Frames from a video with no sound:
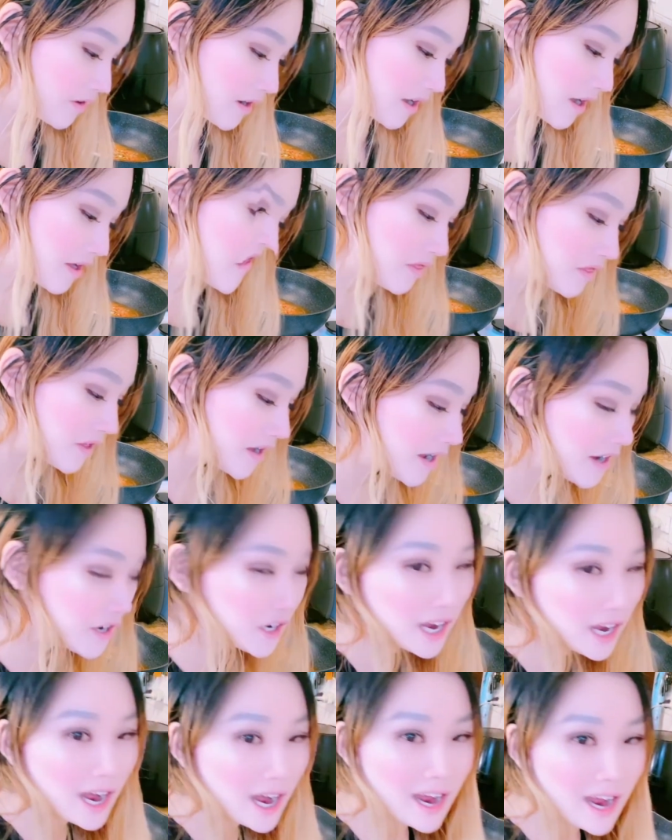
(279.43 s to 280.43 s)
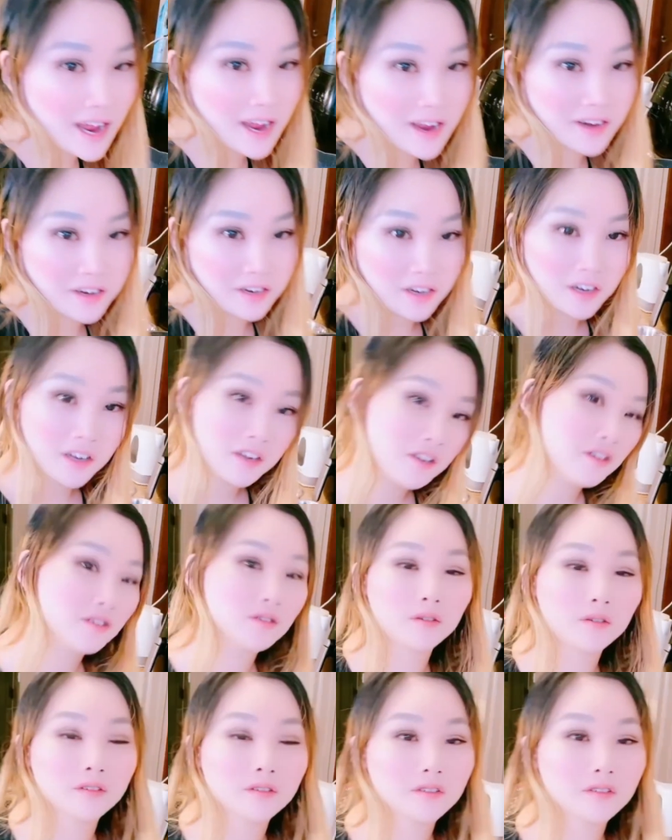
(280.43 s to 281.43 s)
And then you add your
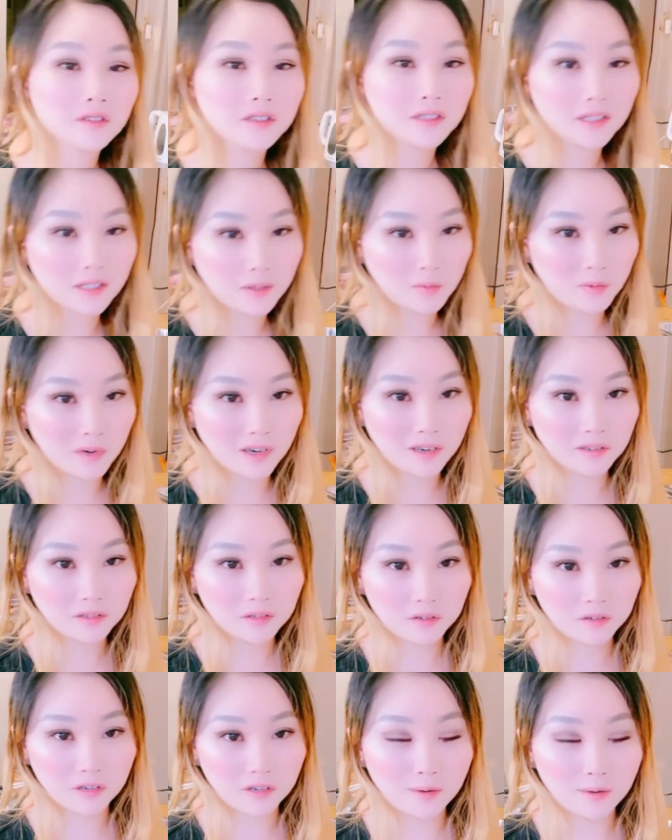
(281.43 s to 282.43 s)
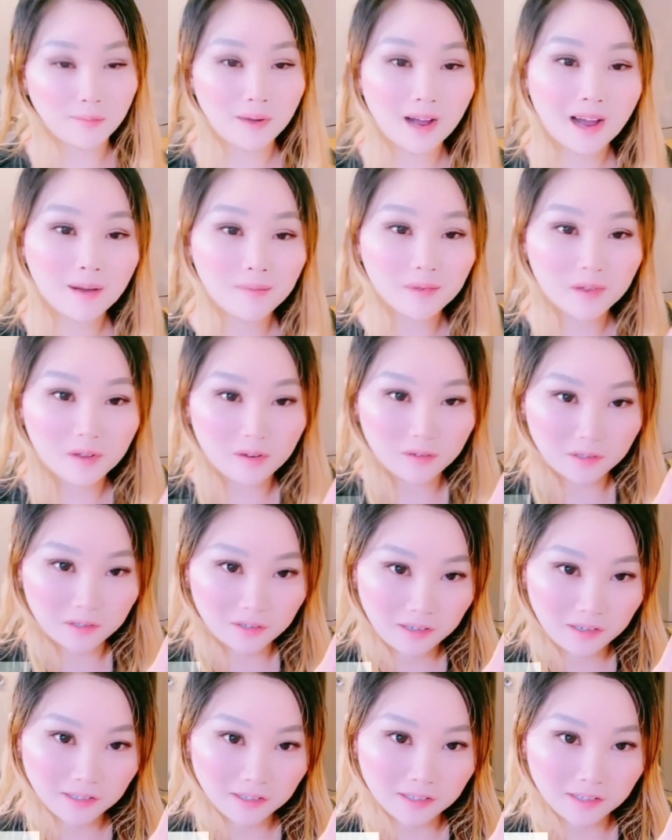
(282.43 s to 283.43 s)
sauces as well, so the barbecue
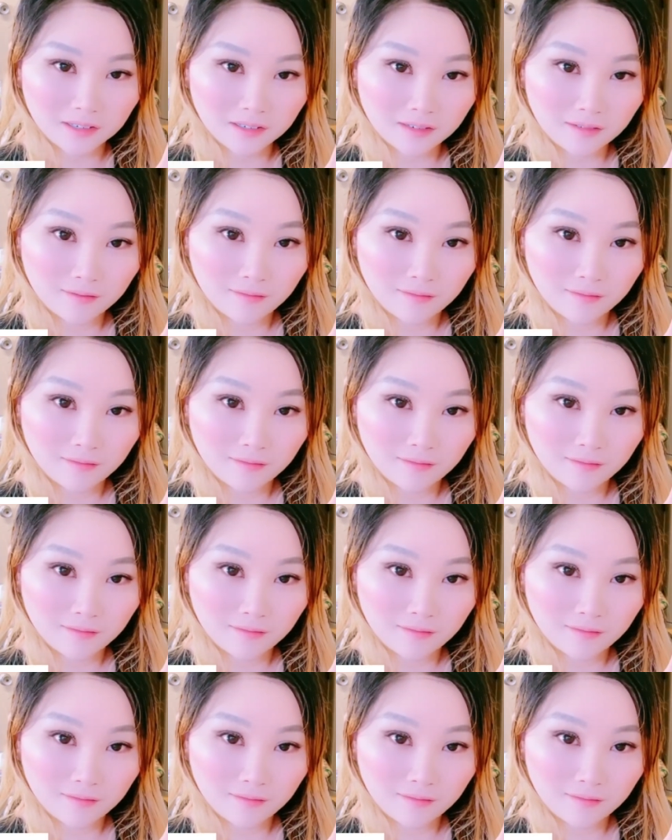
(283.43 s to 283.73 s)
sauce.